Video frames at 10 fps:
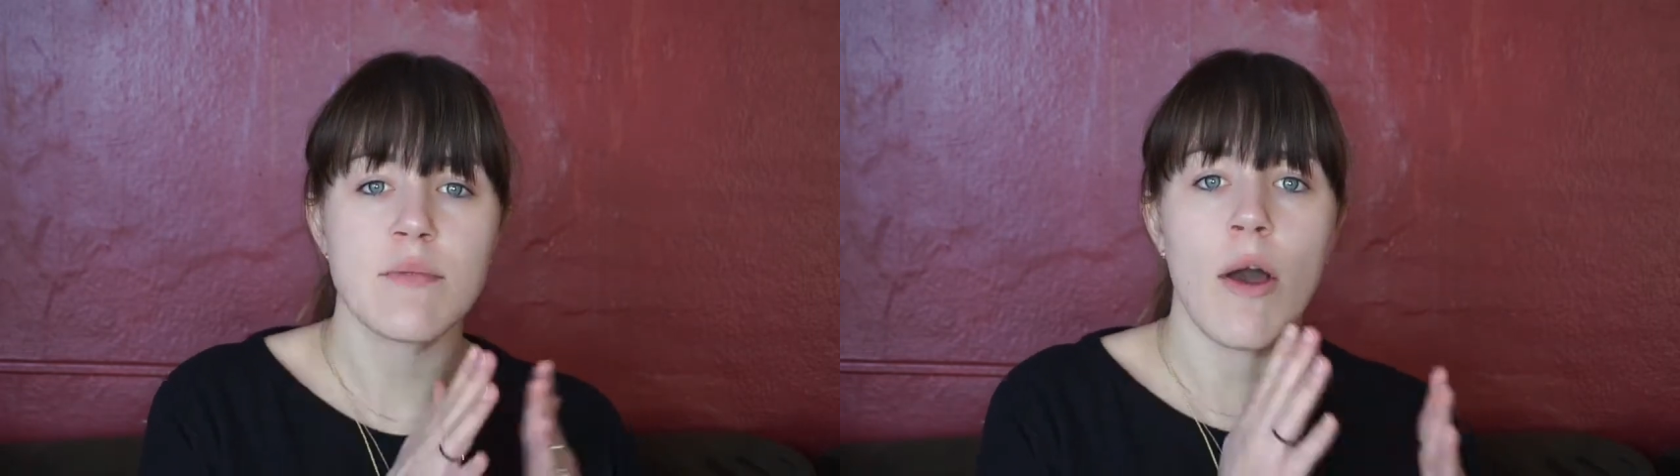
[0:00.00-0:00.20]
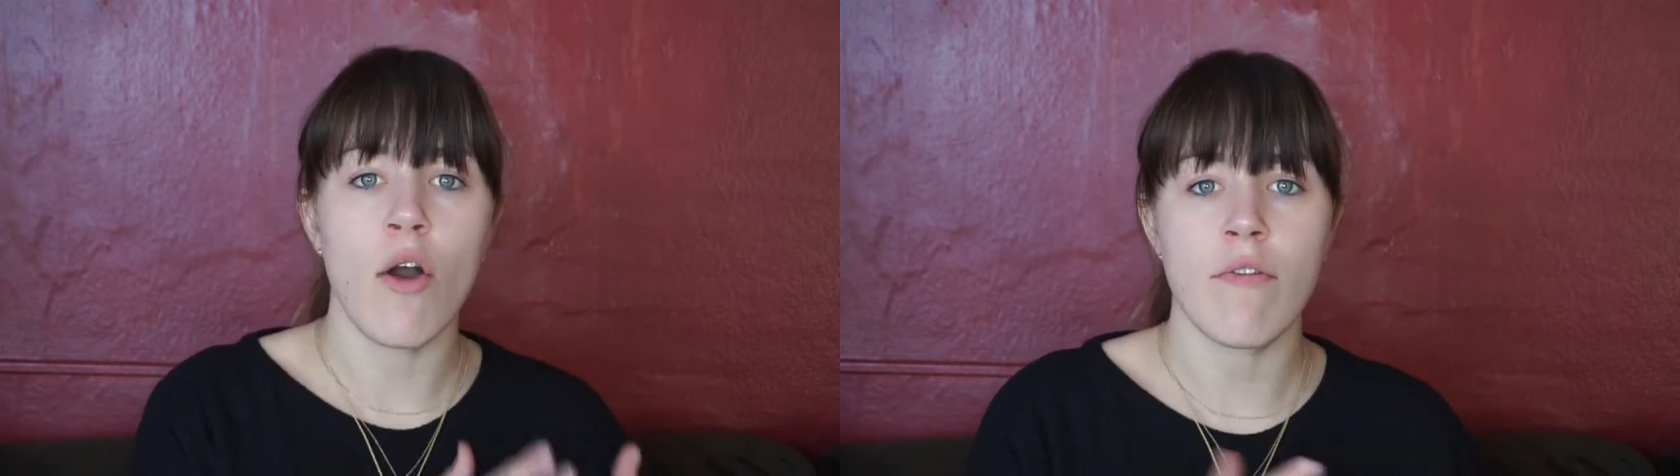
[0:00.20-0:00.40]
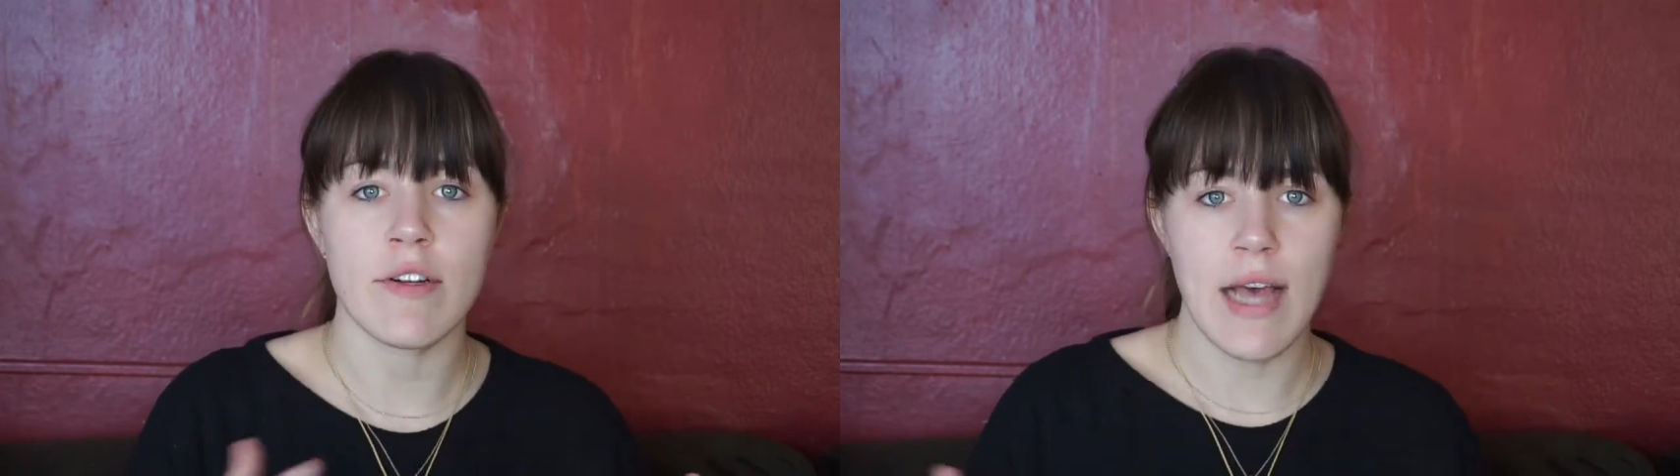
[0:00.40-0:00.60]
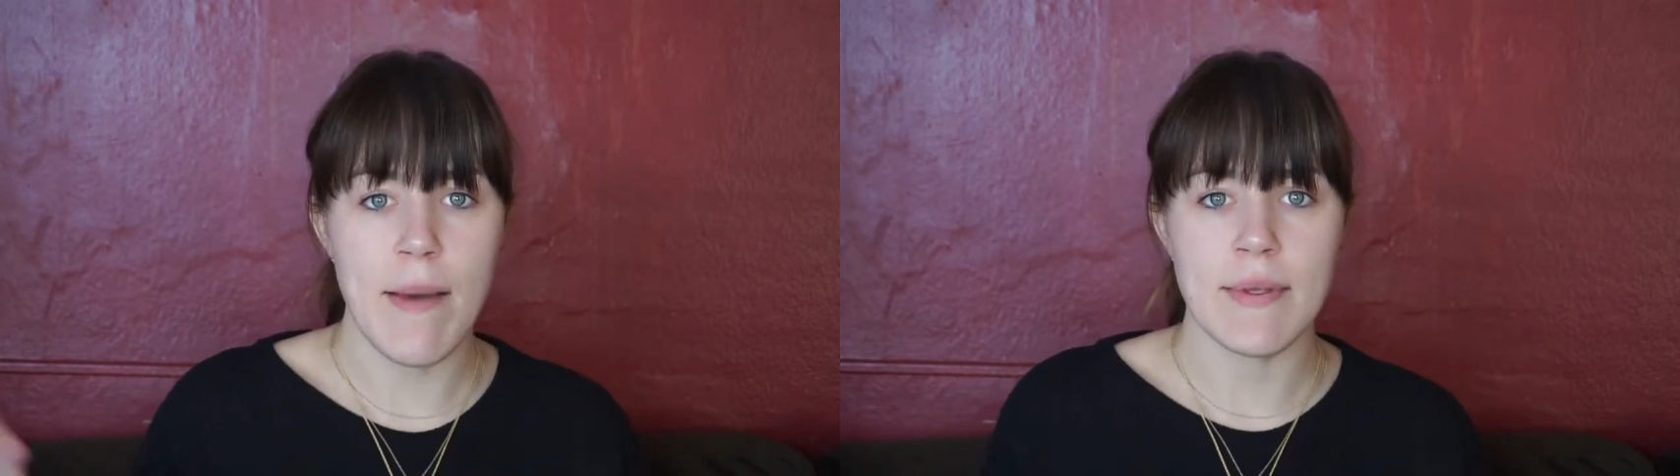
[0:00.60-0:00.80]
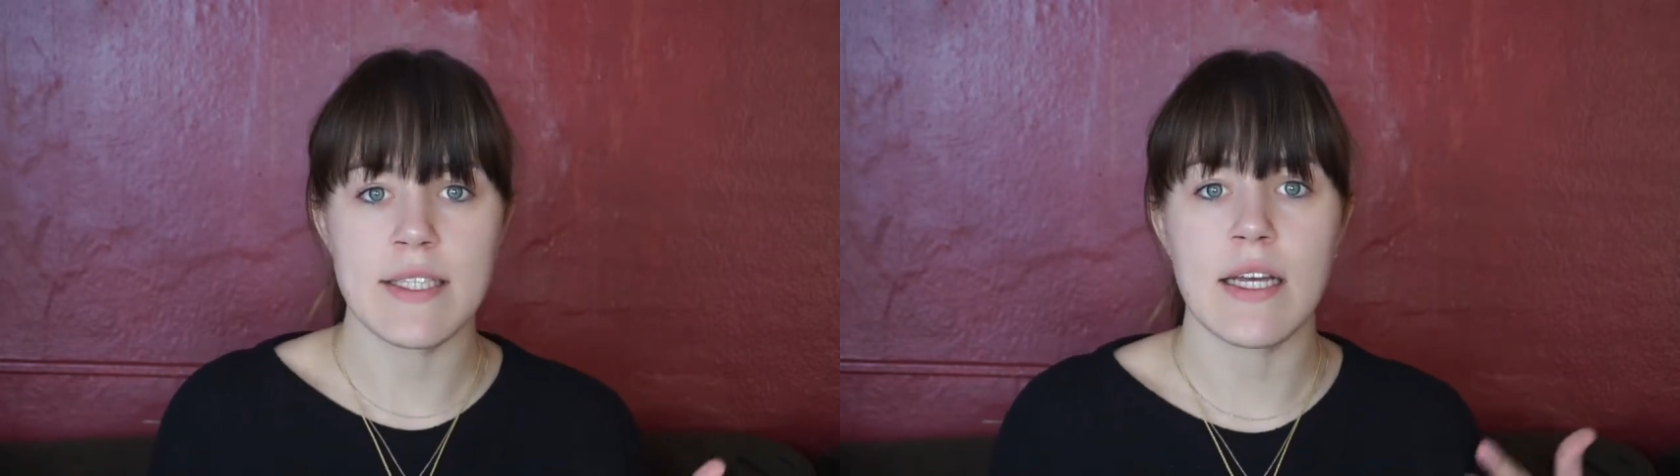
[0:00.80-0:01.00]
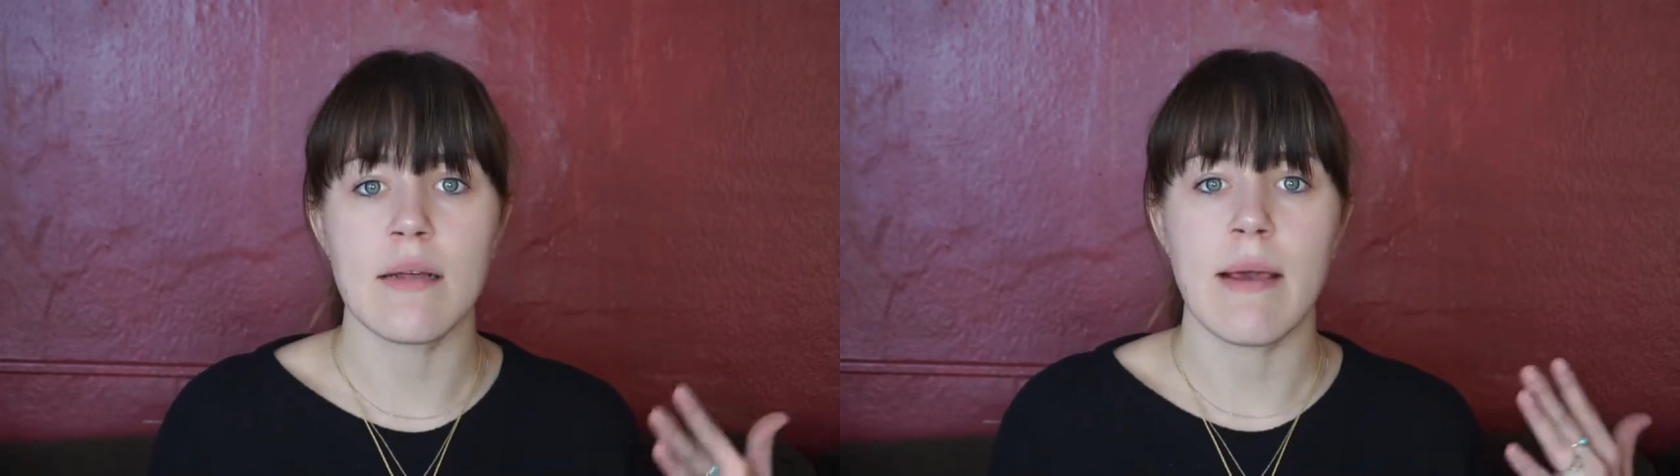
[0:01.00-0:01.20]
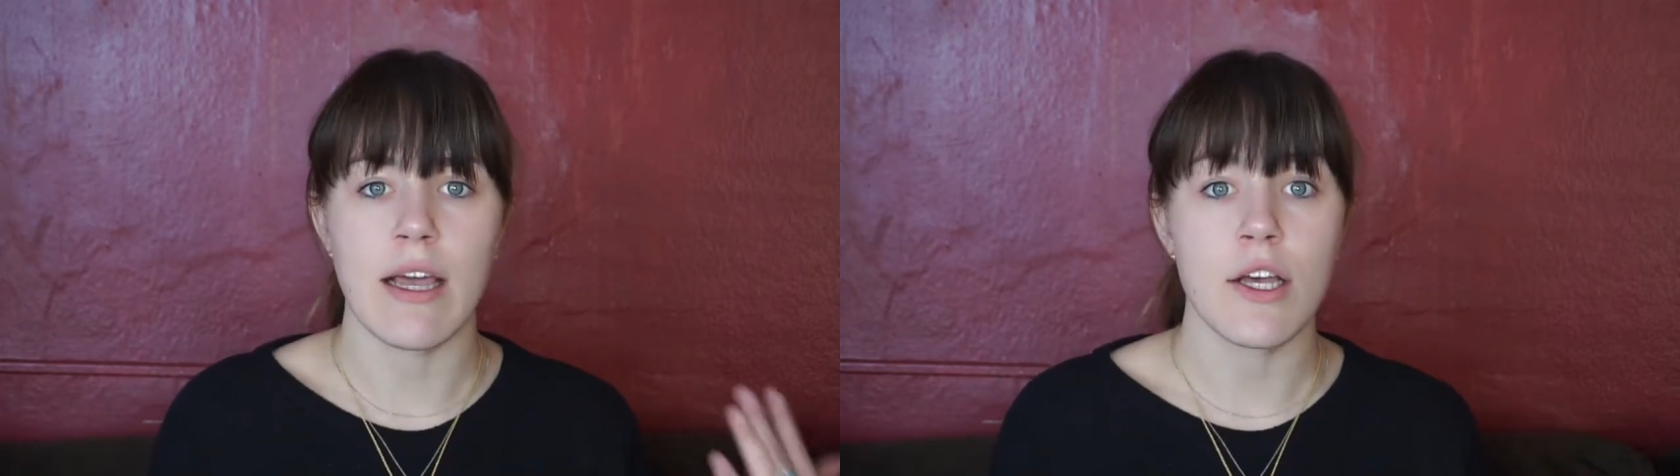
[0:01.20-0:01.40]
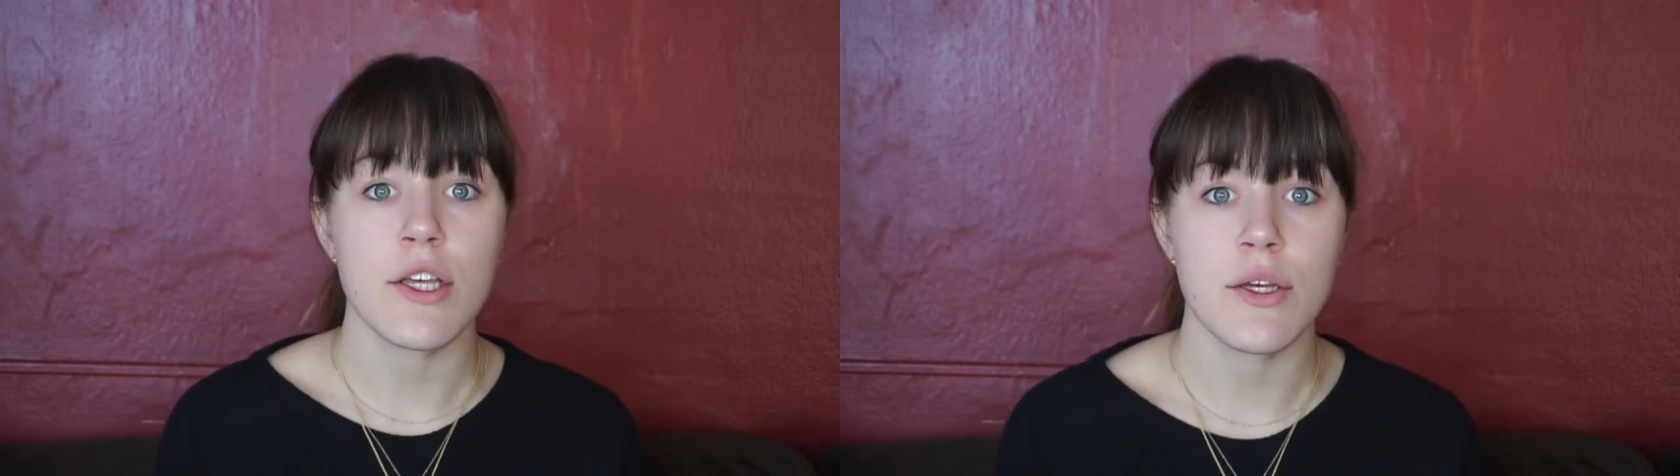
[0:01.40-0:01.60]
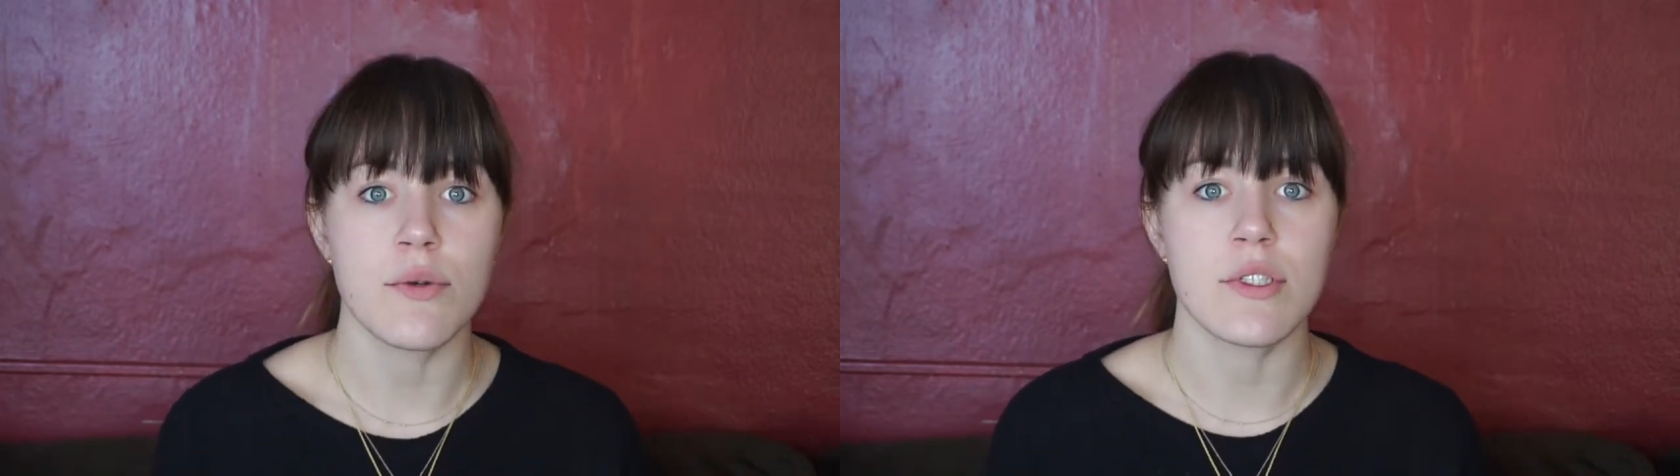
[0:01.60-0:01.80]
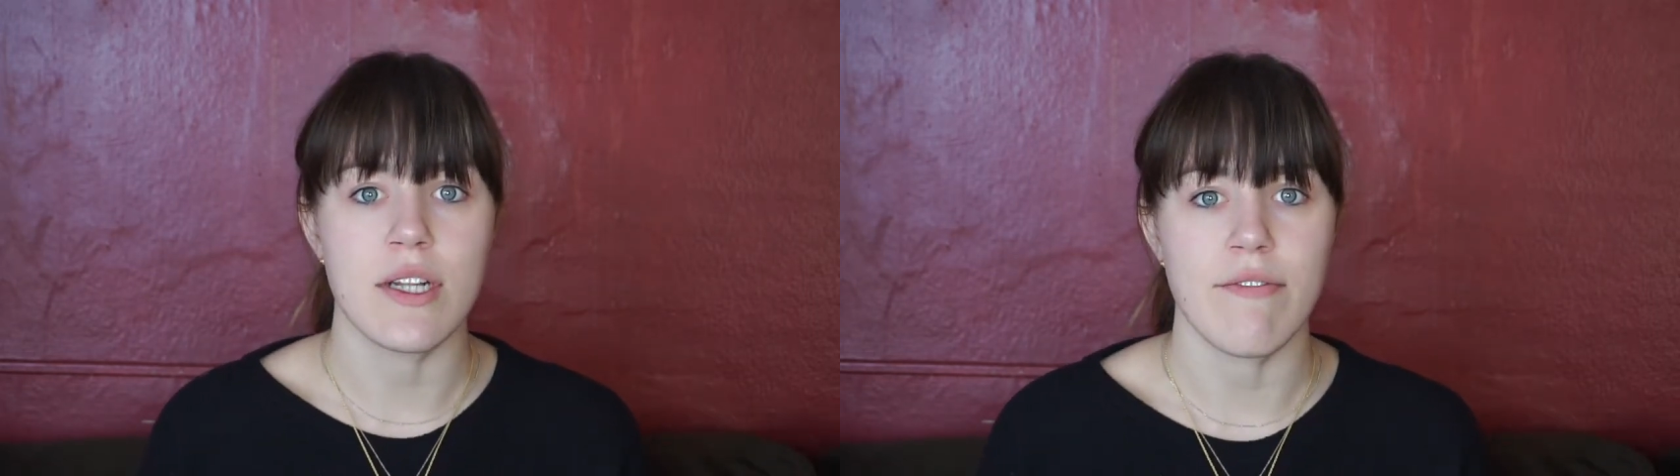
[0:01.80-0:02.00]
but over time it's gonna make a
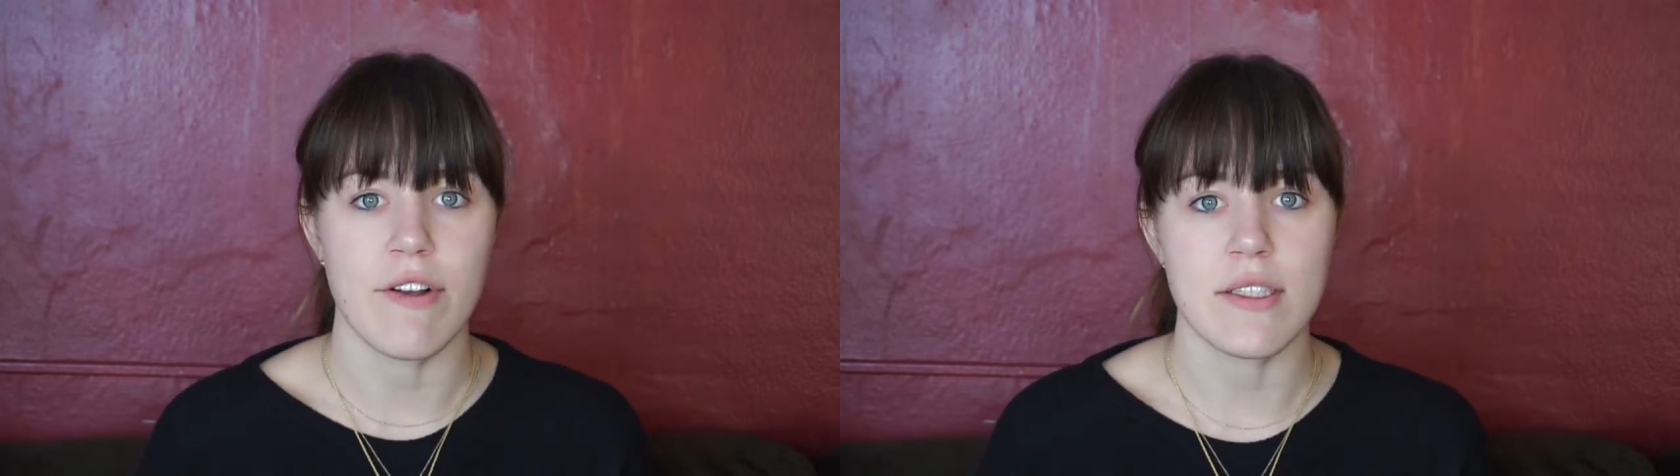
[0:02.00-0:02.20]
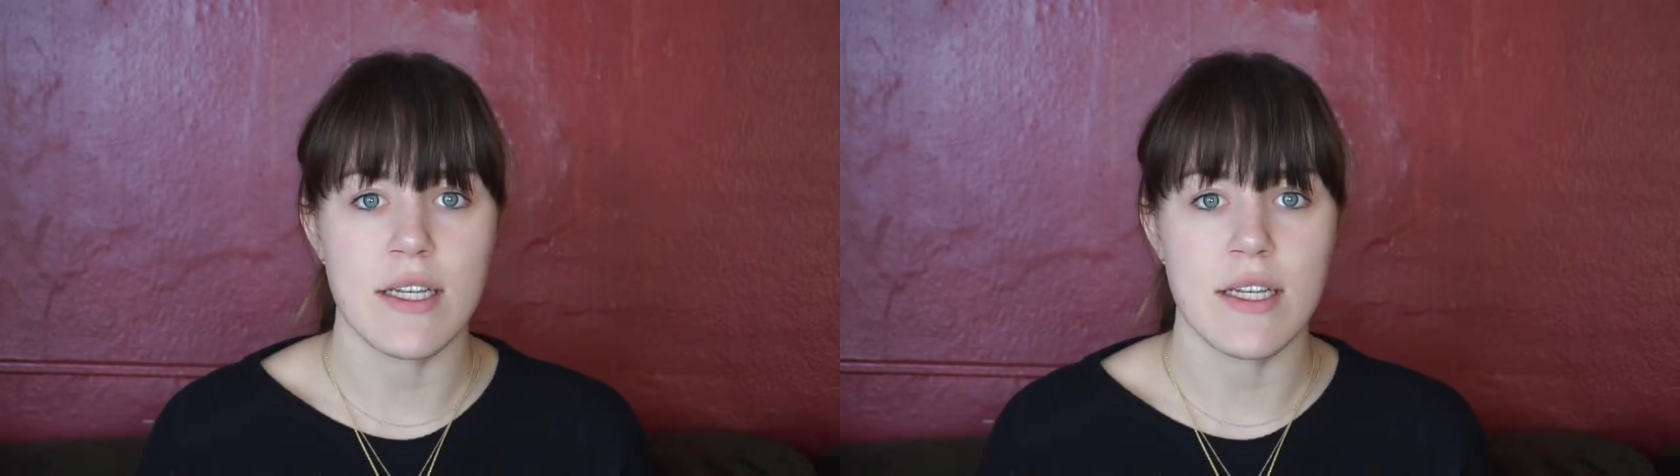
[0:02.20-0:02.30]
huge difference,